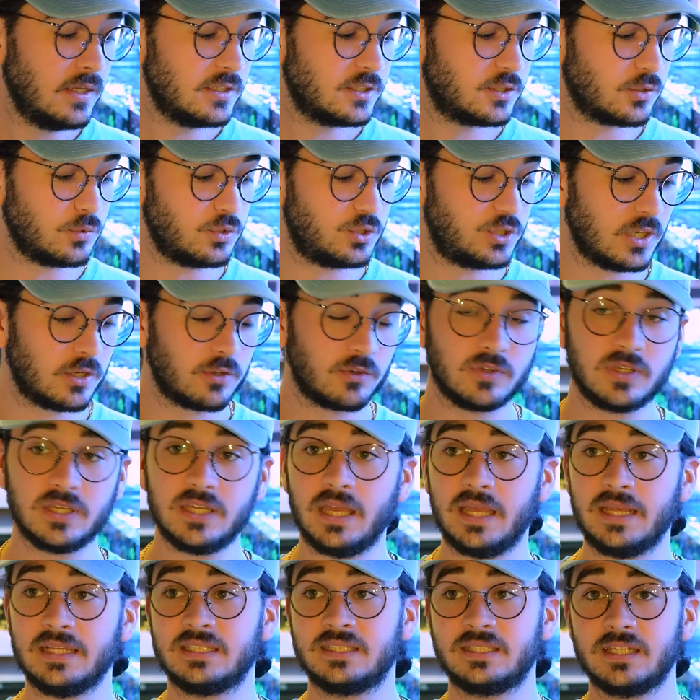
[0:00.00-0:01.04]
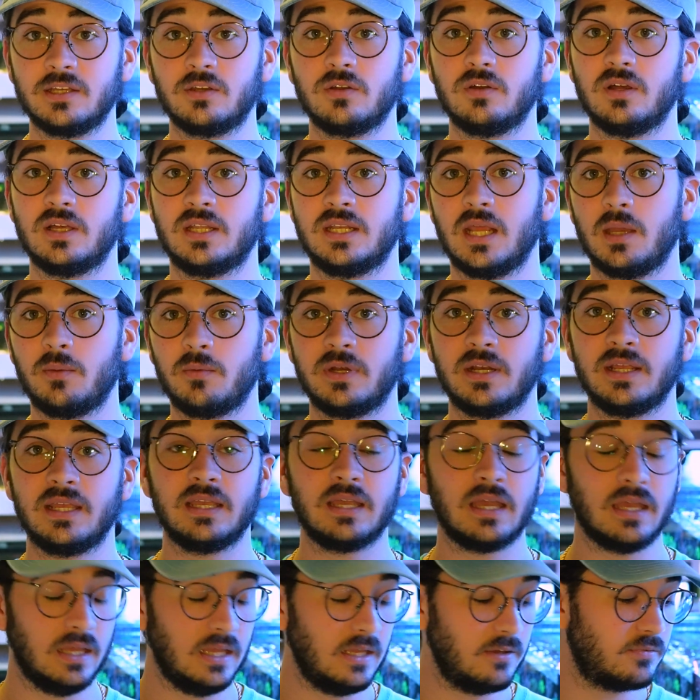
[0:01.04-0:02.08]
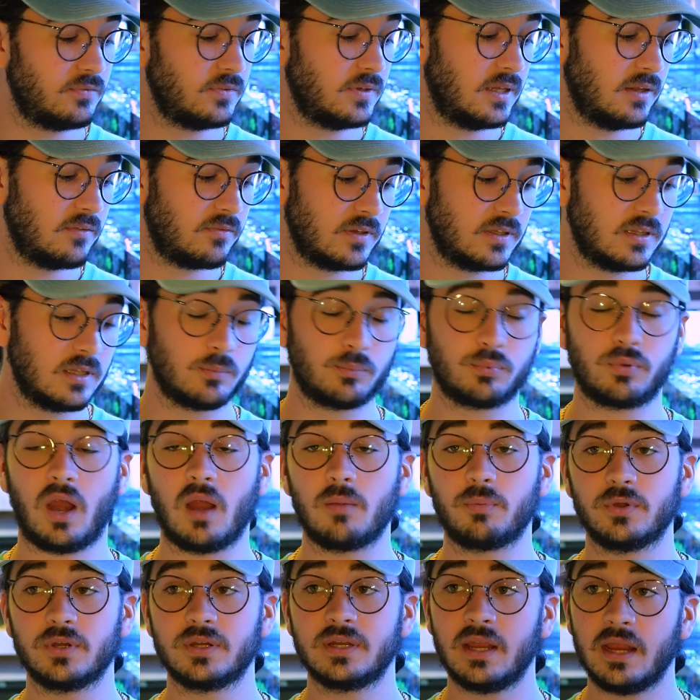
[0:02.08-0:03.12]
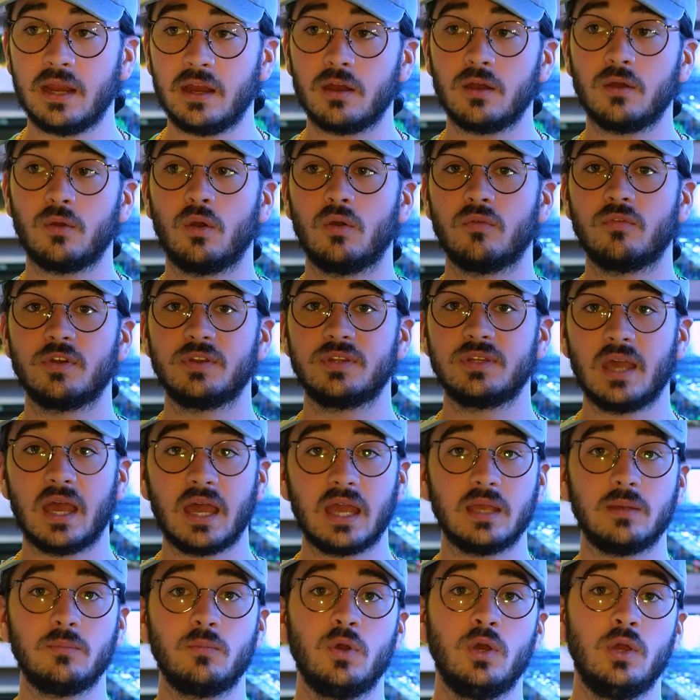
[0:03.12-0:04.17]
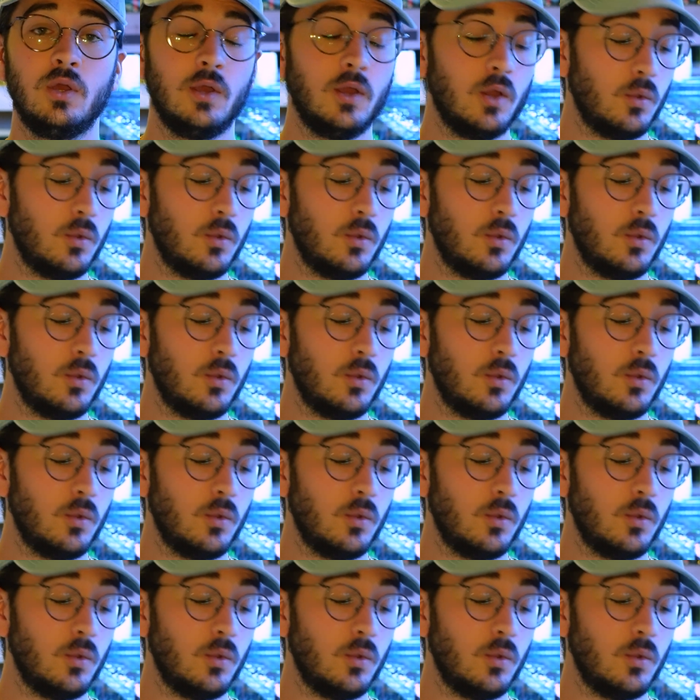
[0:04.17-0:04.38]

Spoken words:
So generally a single anemone, if given the proper care over time,